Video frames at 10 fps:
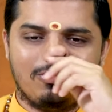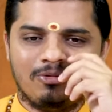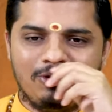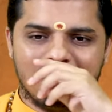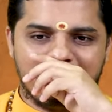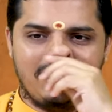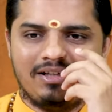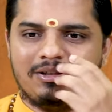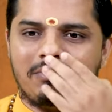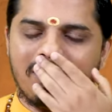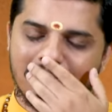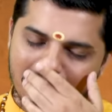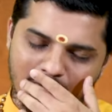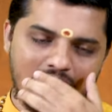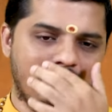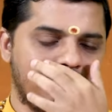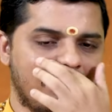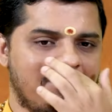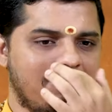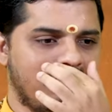Who is playing tabla? Me only.
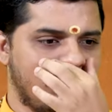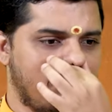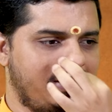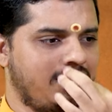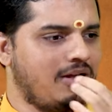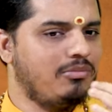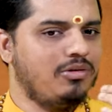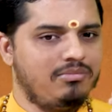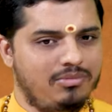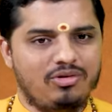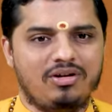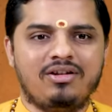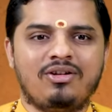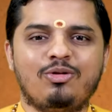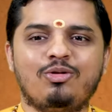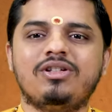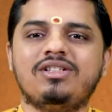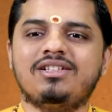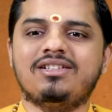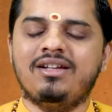Is playing harmonium? Me only. Who is
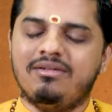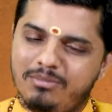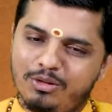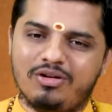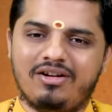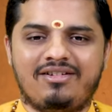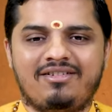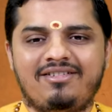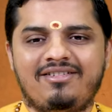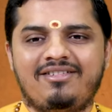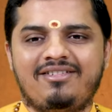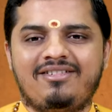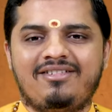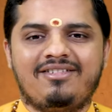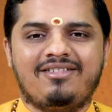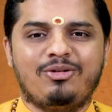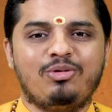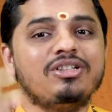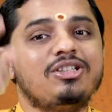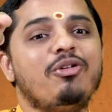listening? Me only.
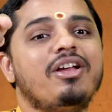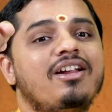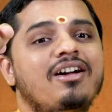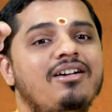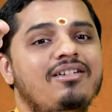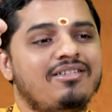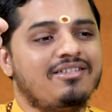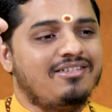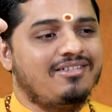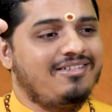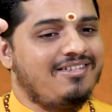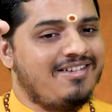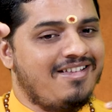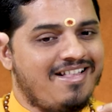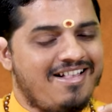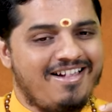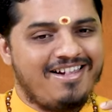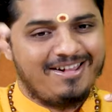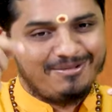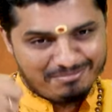Who is the vigraha?
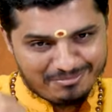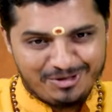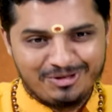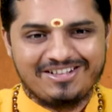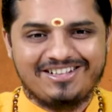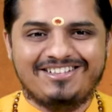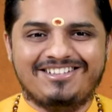Me only.